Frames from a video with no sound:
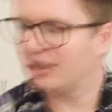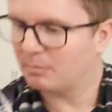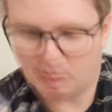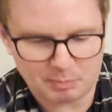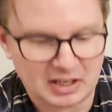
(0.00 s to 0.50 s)

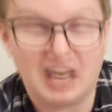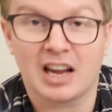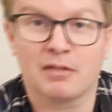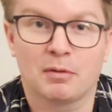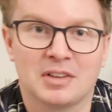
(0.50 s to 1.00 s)
but be
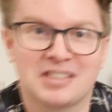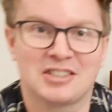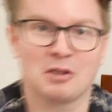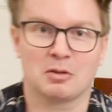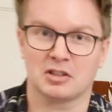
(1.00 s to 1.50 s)
careful with
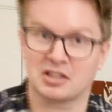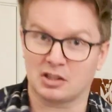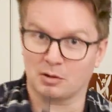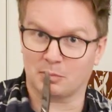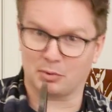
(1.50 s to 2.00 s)
silk because
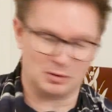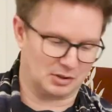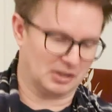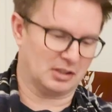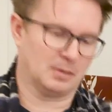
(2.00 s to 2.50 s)
silk
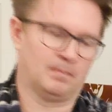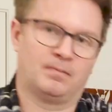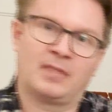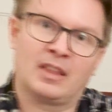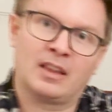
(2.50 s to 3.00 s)
bruises.
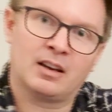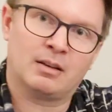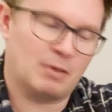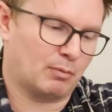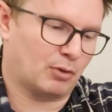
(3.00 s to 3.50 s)

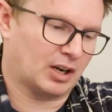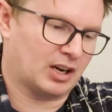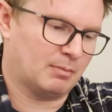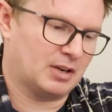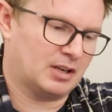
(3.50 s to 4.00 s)
Remember, I
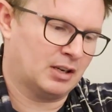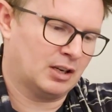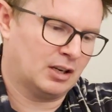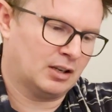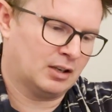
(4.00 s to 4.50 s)
come in,
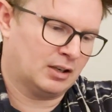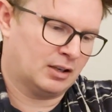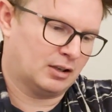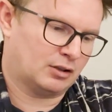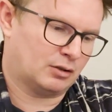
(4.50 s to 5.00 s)

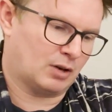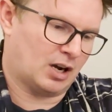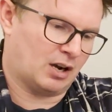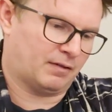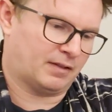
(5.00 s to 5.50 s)
do
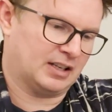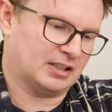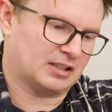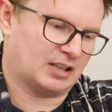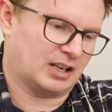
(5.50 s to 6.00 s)
½
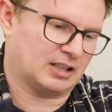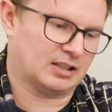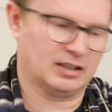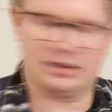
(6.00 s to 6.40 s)
inch cut,